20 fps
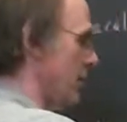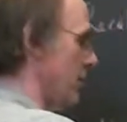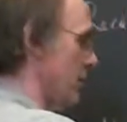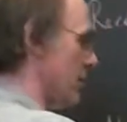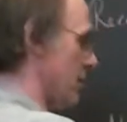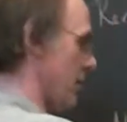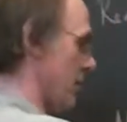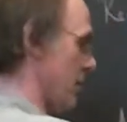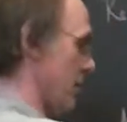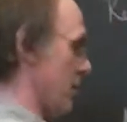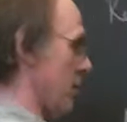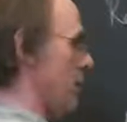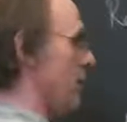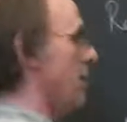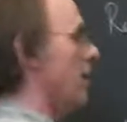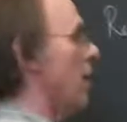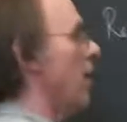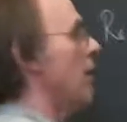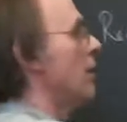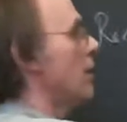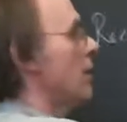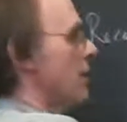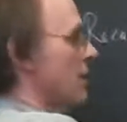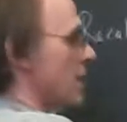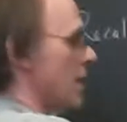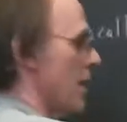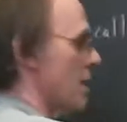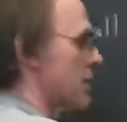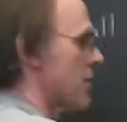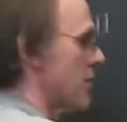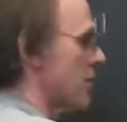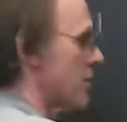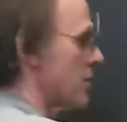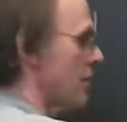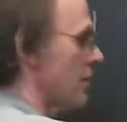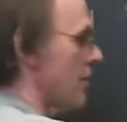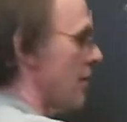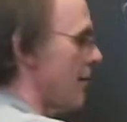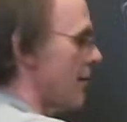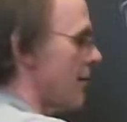sorry, yeah, so
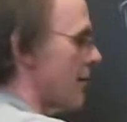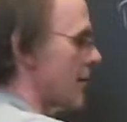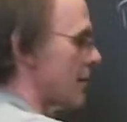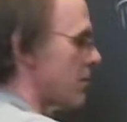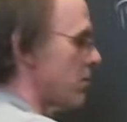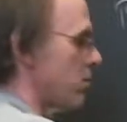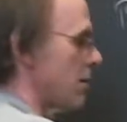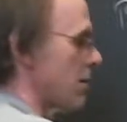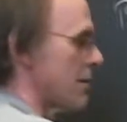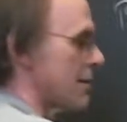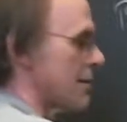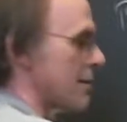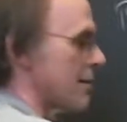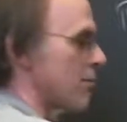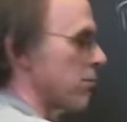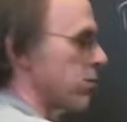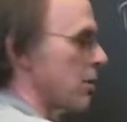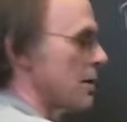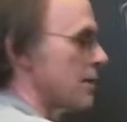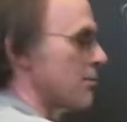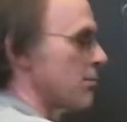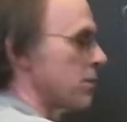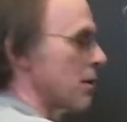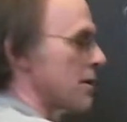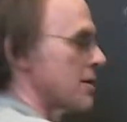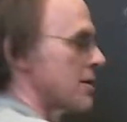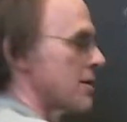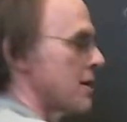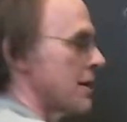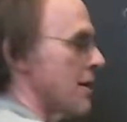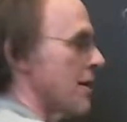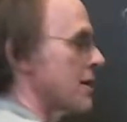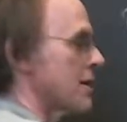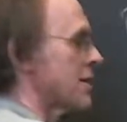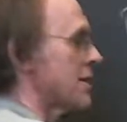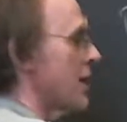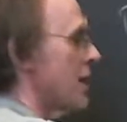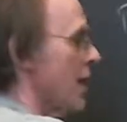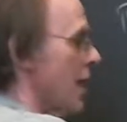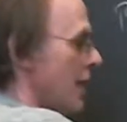you have this plus
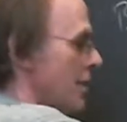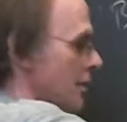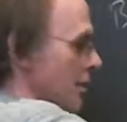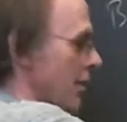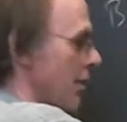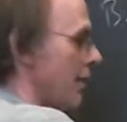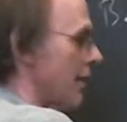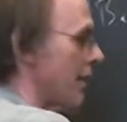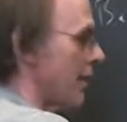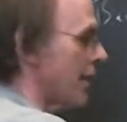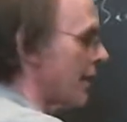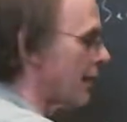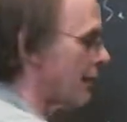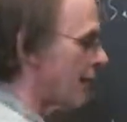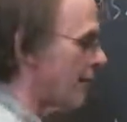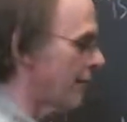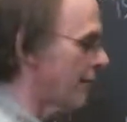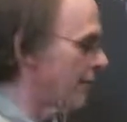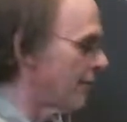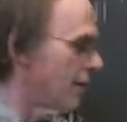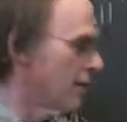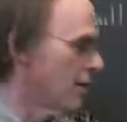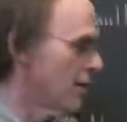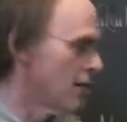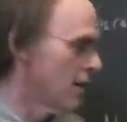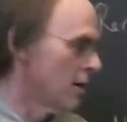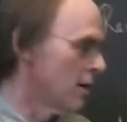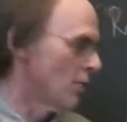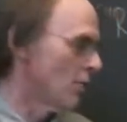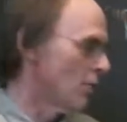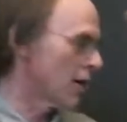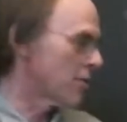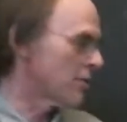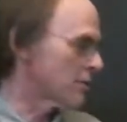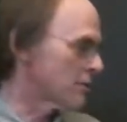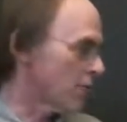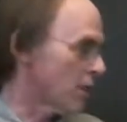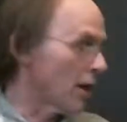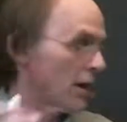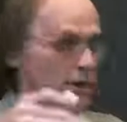this, and you can think of what I was
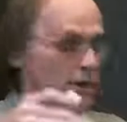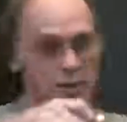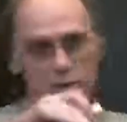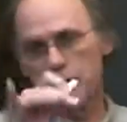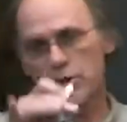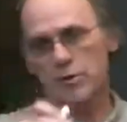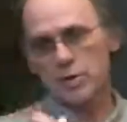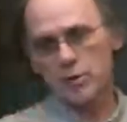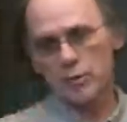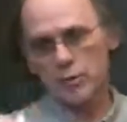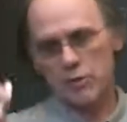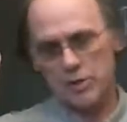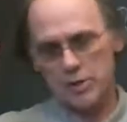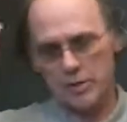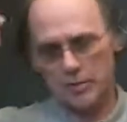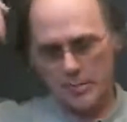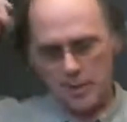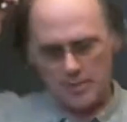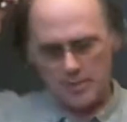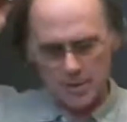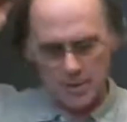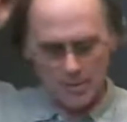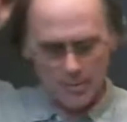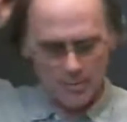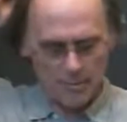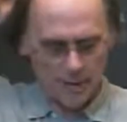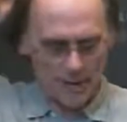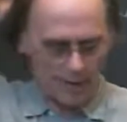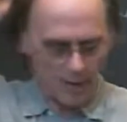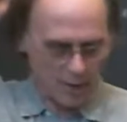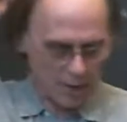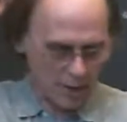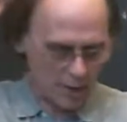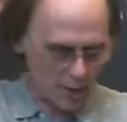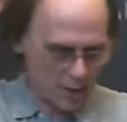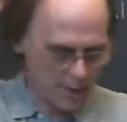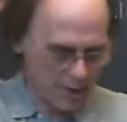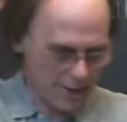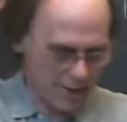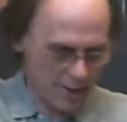trying to do, and which I'm not going to
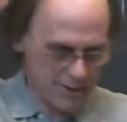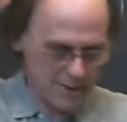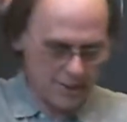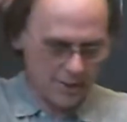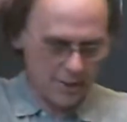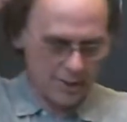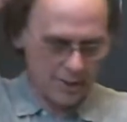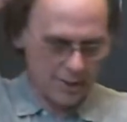go, because